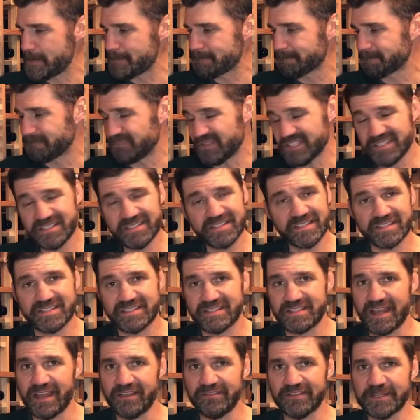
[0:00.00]
This is a
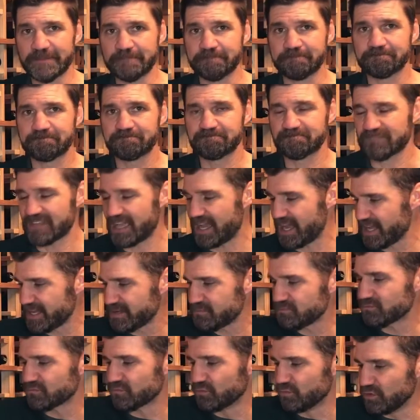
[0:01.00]
7.
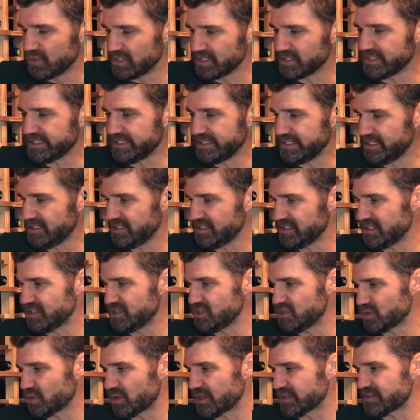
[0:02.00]
I'm really
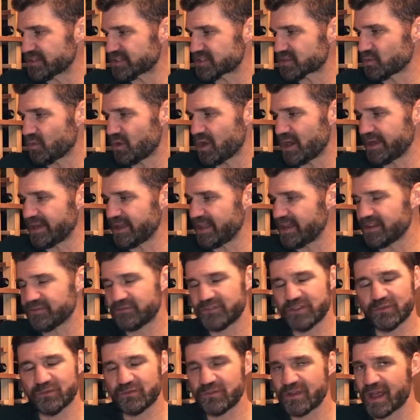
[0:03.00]
enjoying this wine. And if
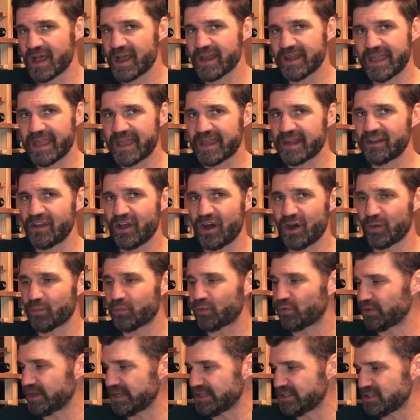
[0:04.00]
you've not had an
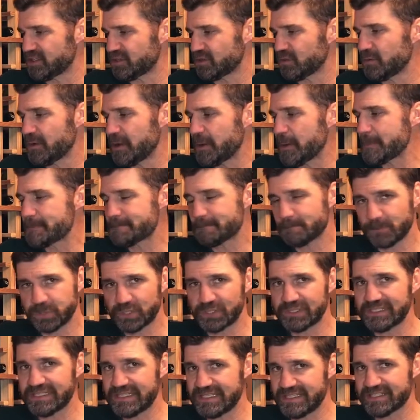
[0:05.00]
Albariño,
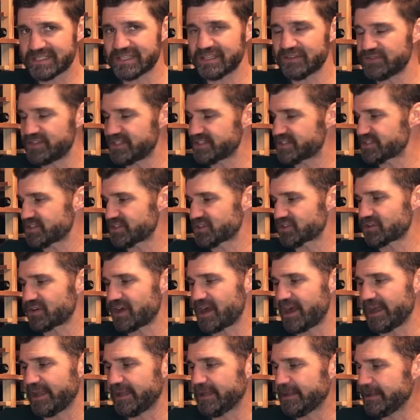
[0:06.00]
please give this a
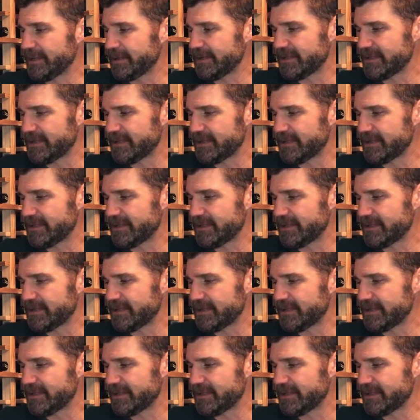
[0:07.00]
try.